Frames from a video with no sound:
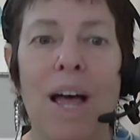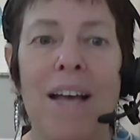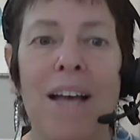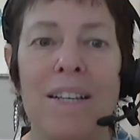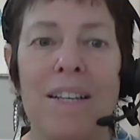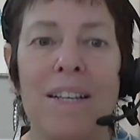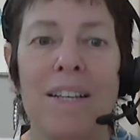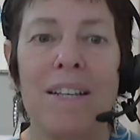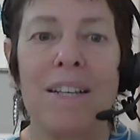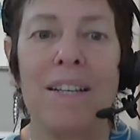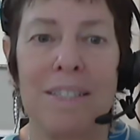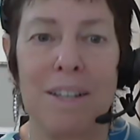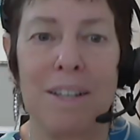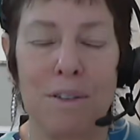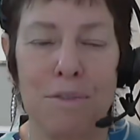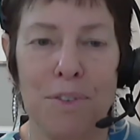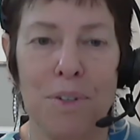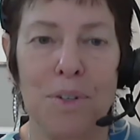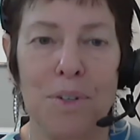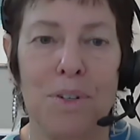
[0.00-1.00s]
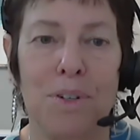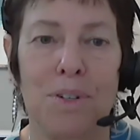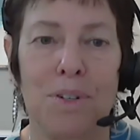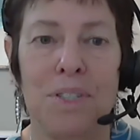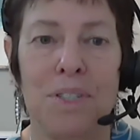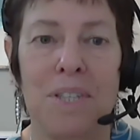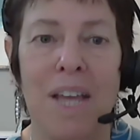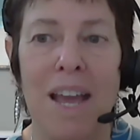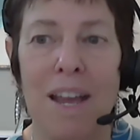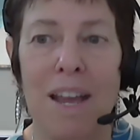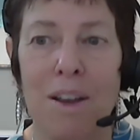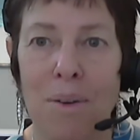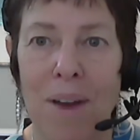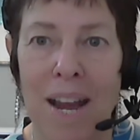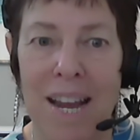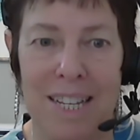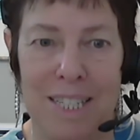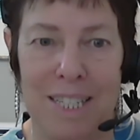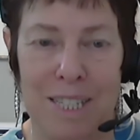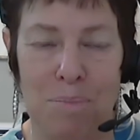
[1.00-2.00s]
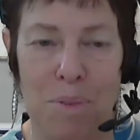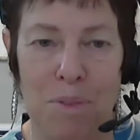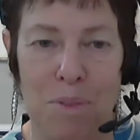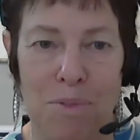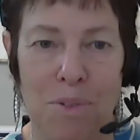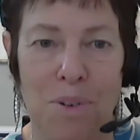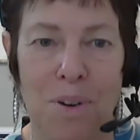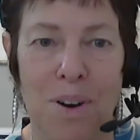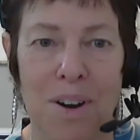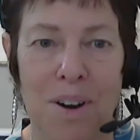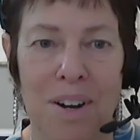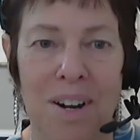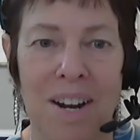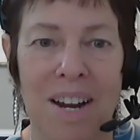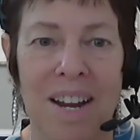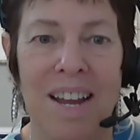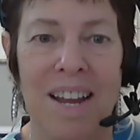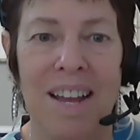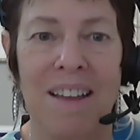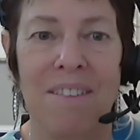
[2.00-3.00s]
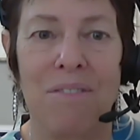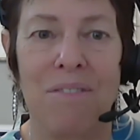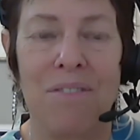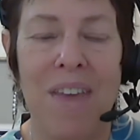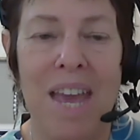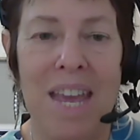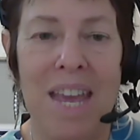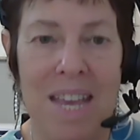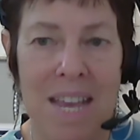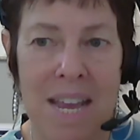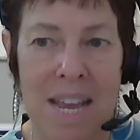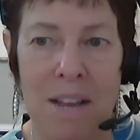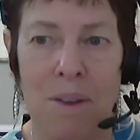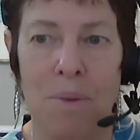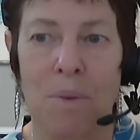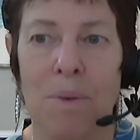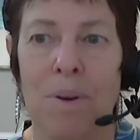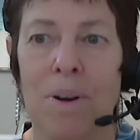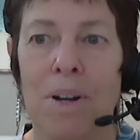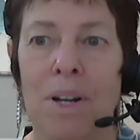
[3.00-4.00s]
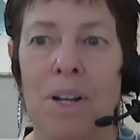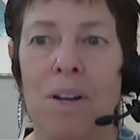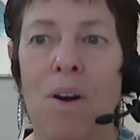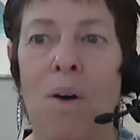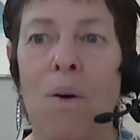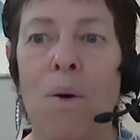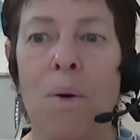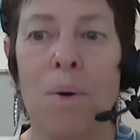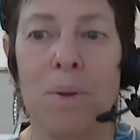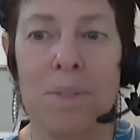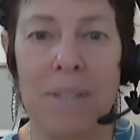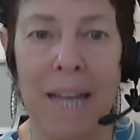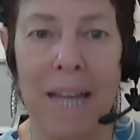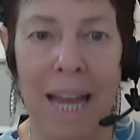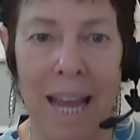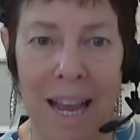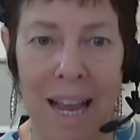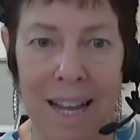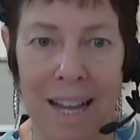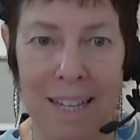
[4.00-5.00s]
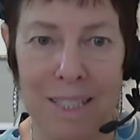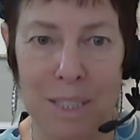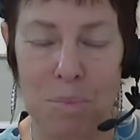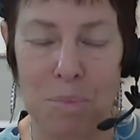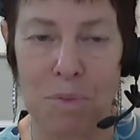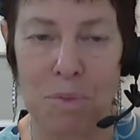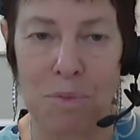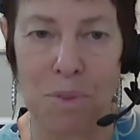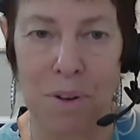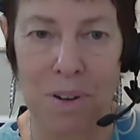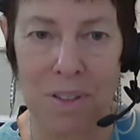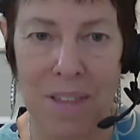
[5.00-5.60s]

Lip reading: their food or say grace before they eat or hold hands before they